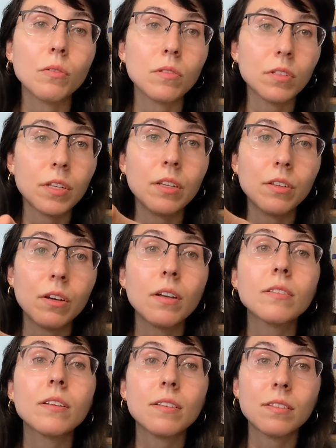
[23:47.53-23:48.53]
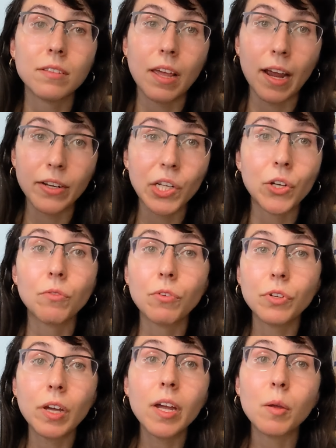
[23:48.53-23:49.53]
Skin does sag down over
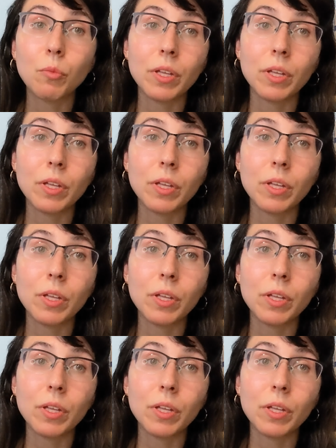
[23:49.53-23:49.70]
time.